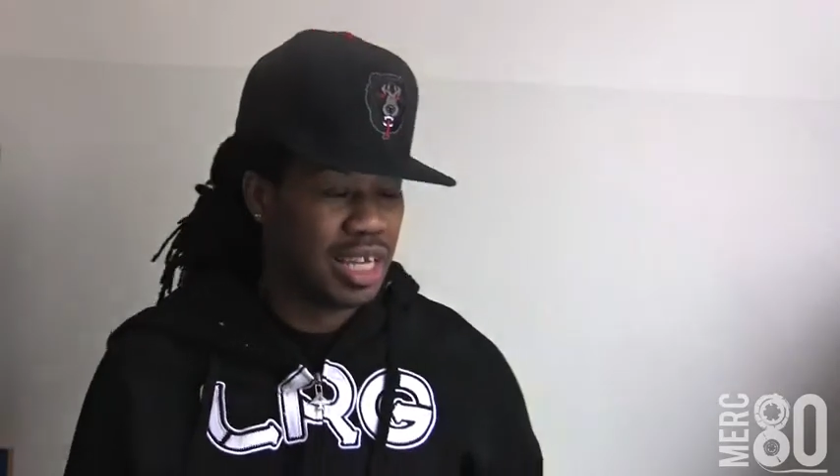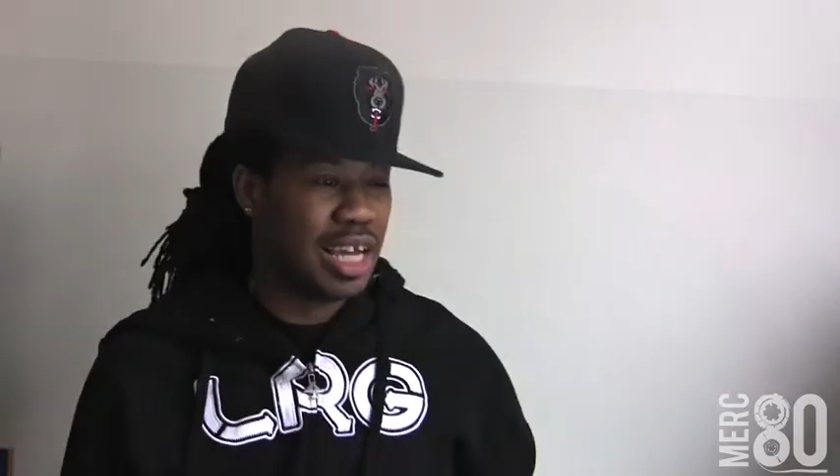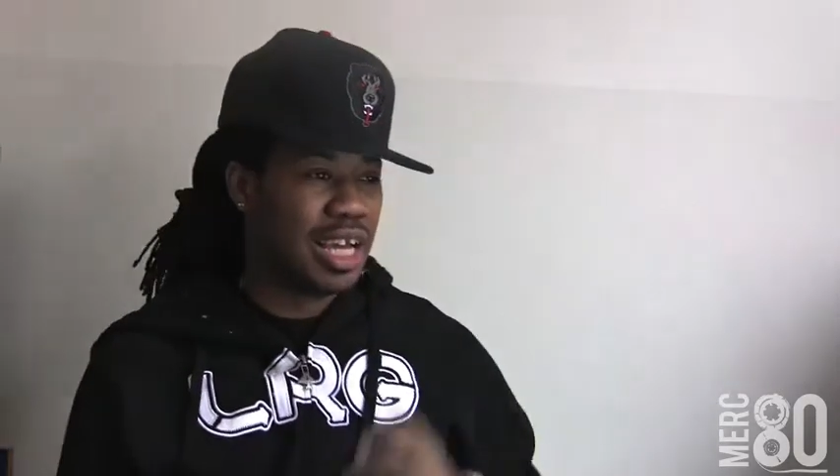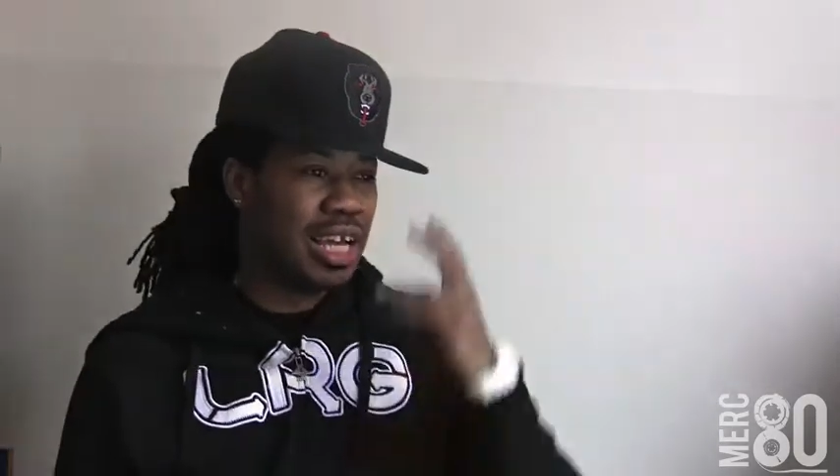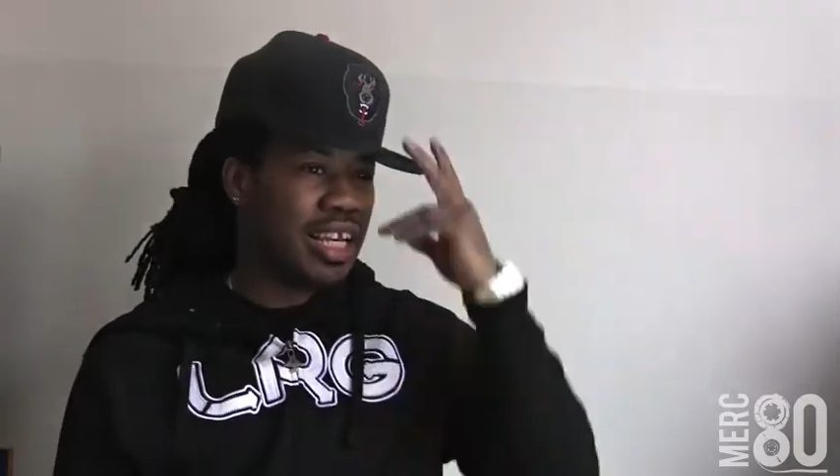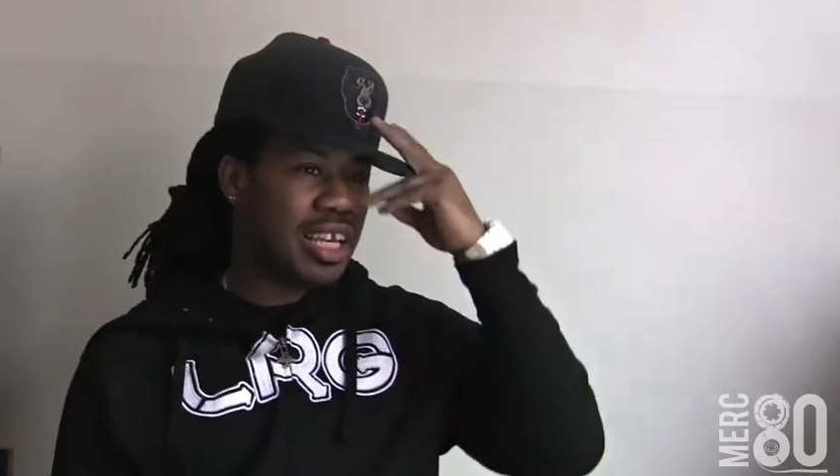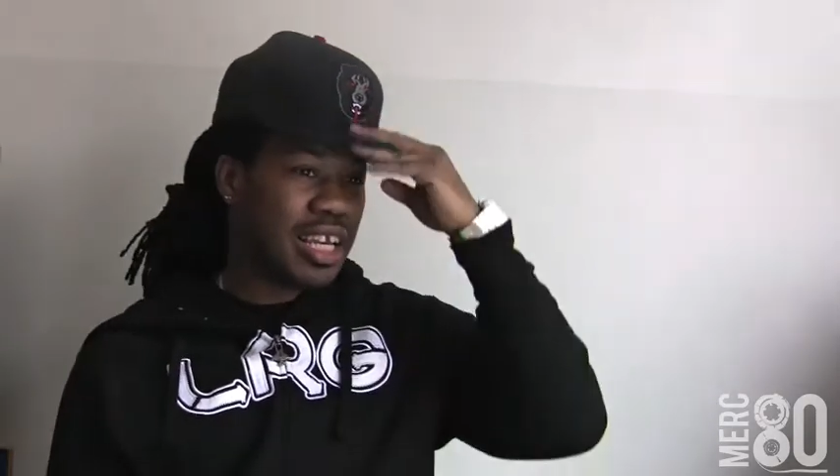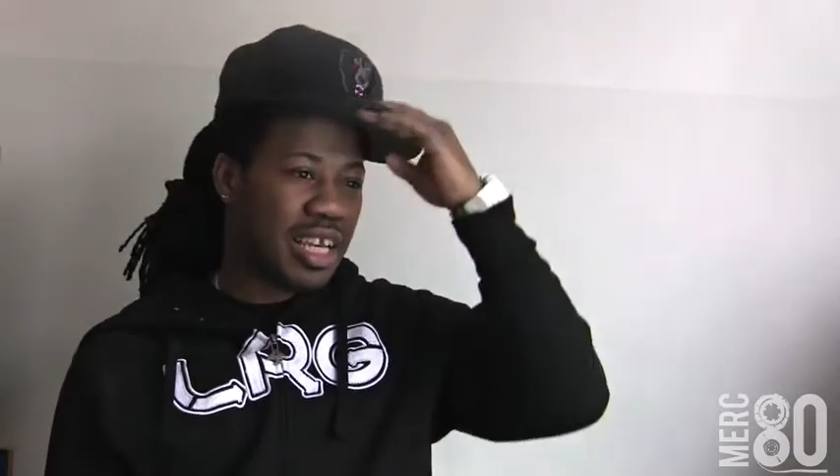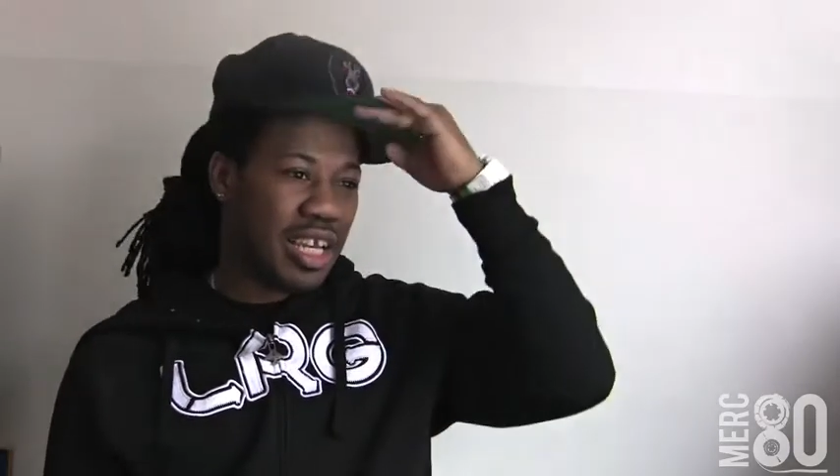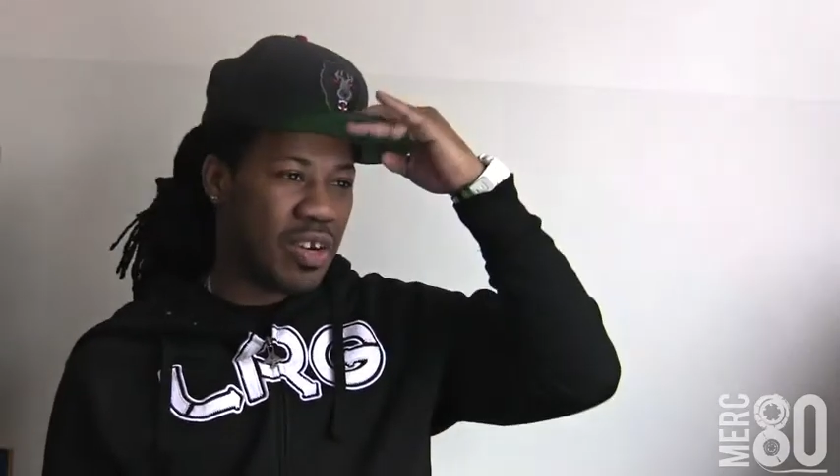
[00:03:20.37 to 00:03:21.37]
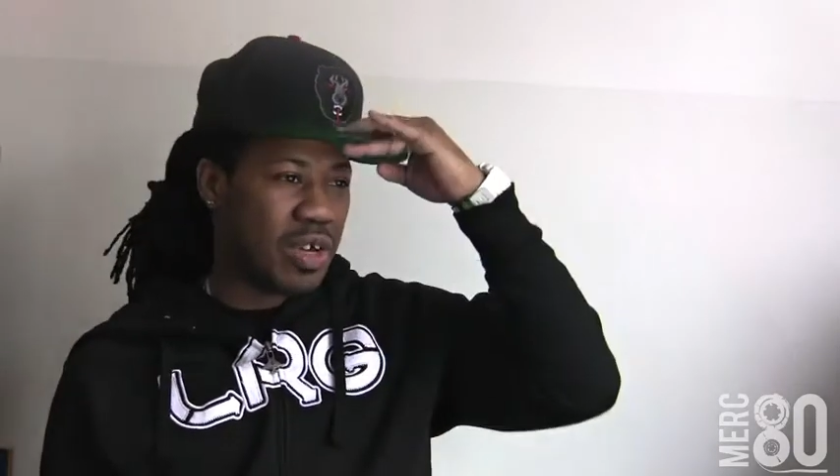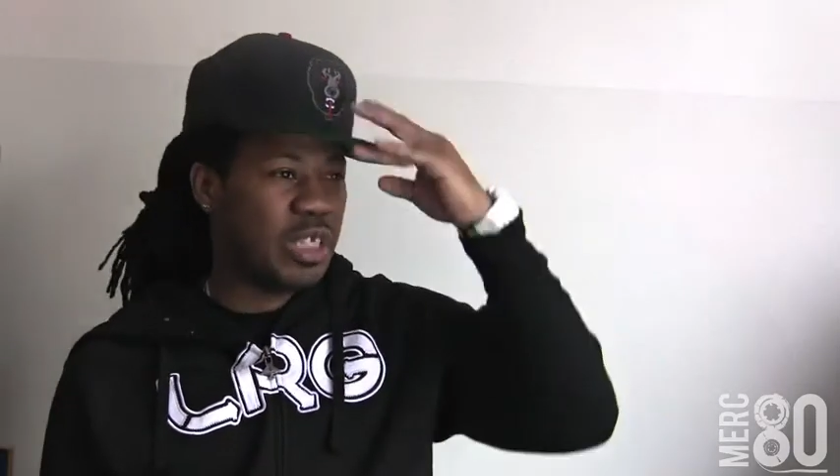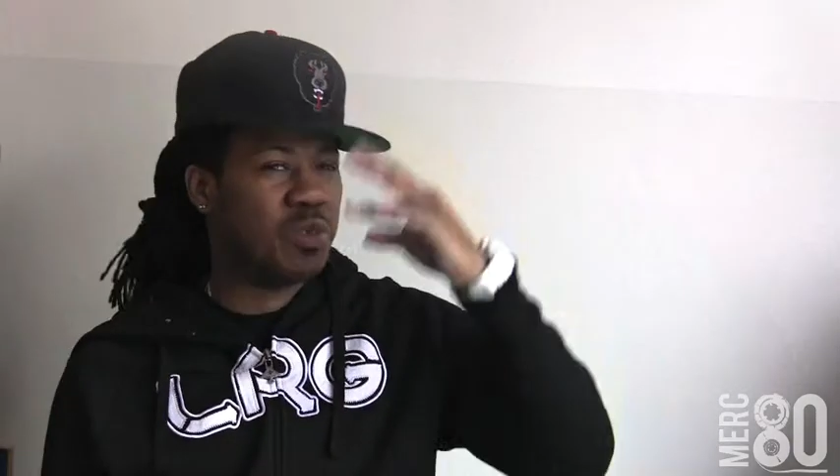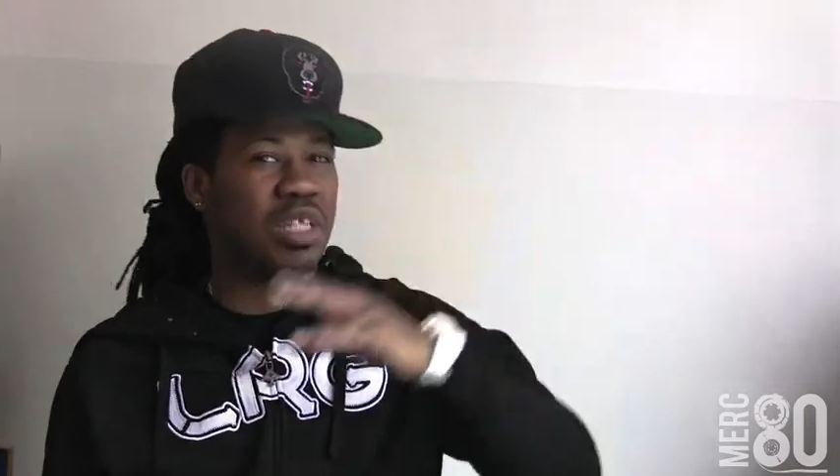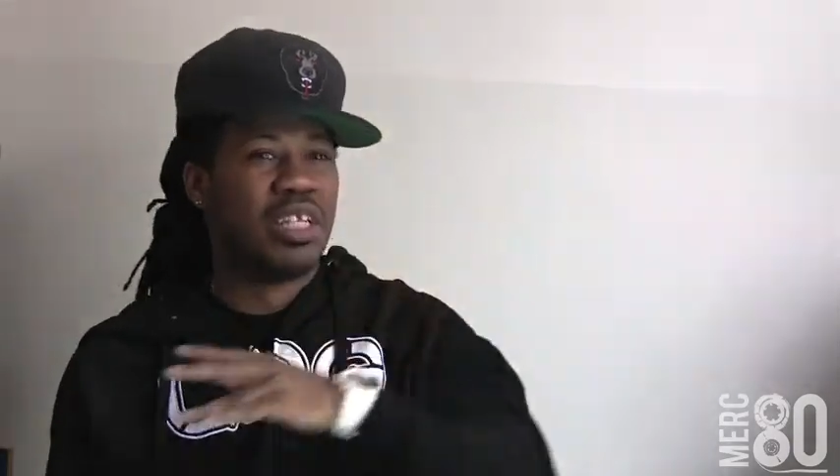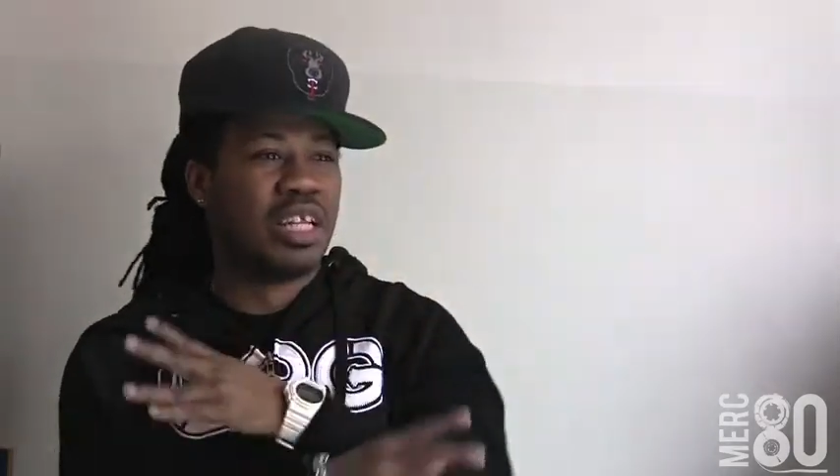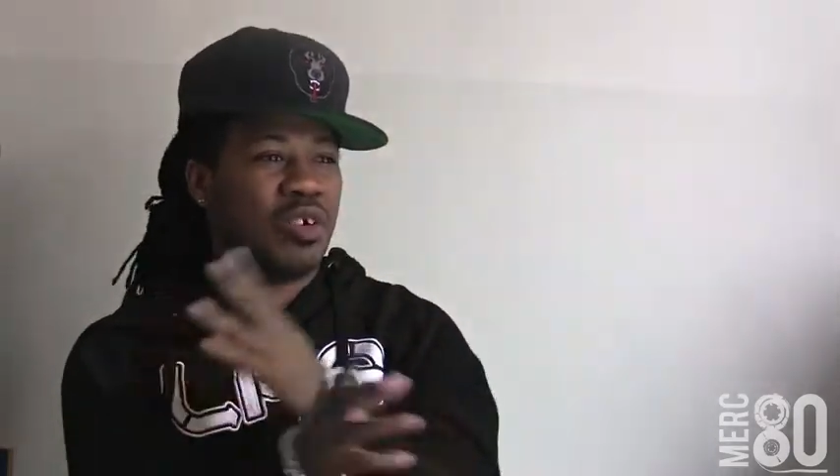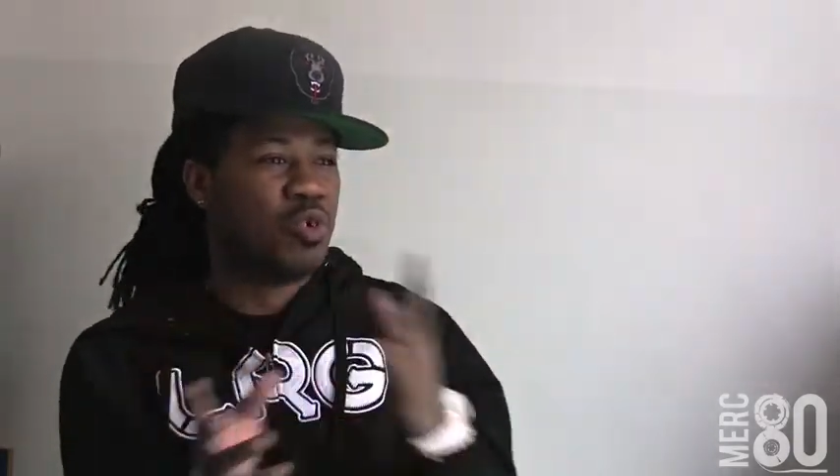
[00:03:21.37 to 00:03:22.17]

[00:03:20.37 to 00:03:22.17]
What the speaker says: And, you know, he's with another